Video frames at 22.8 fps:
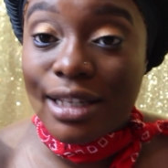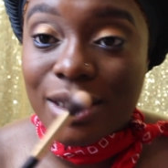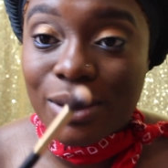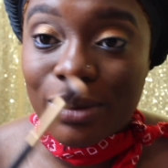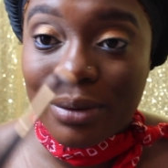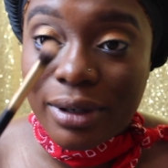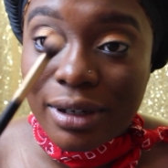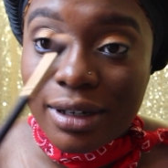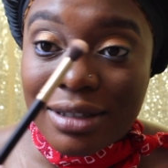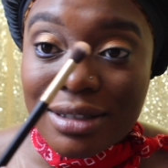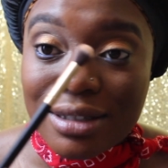
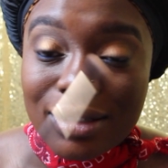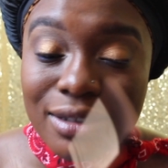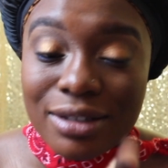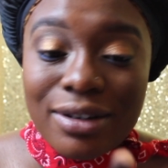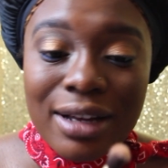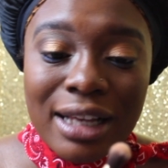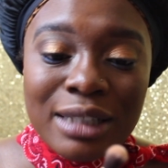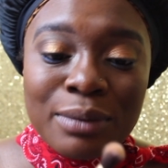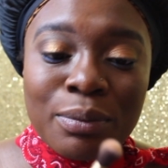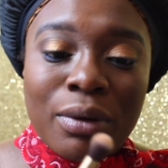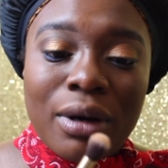Decent one, because it
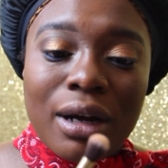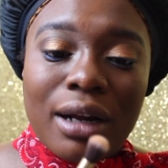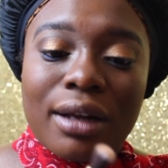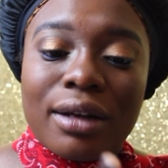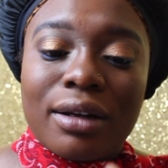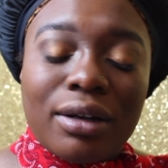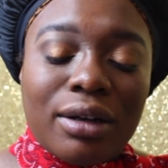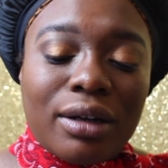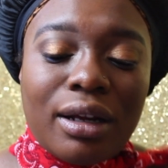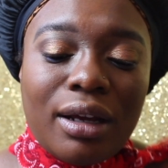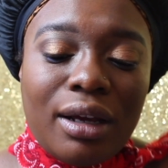still has
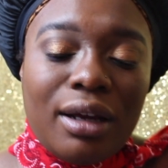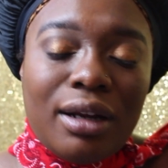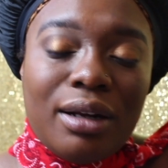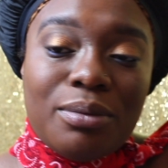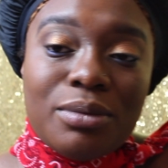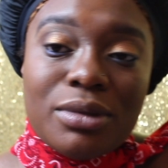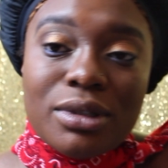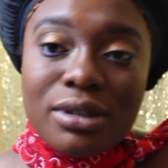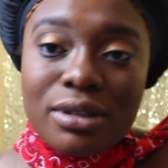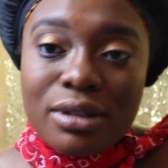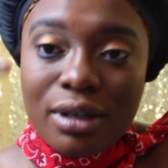product on it. And
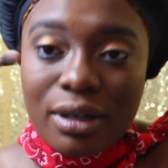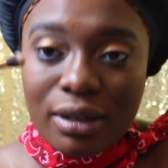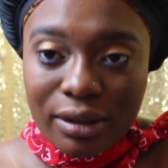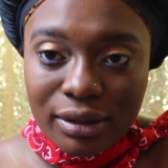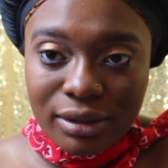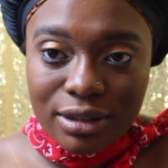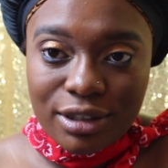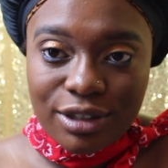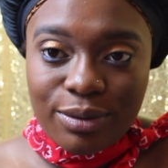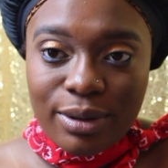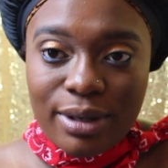I'm just
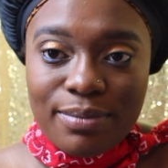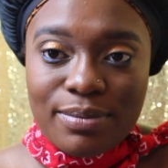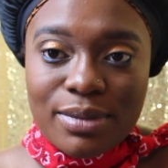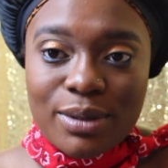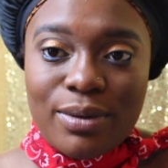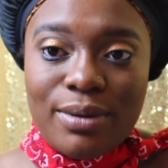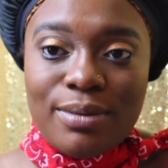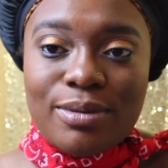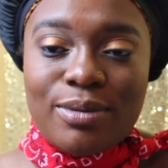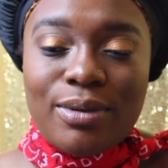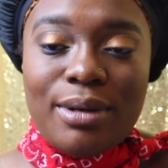gonna sweep,
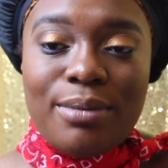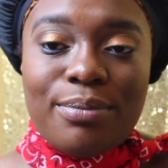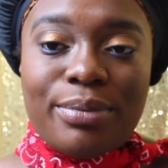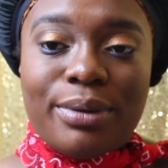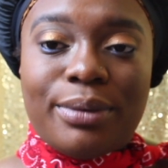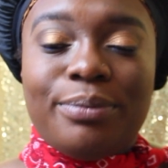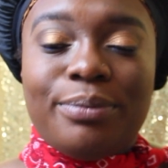sweep, sweep.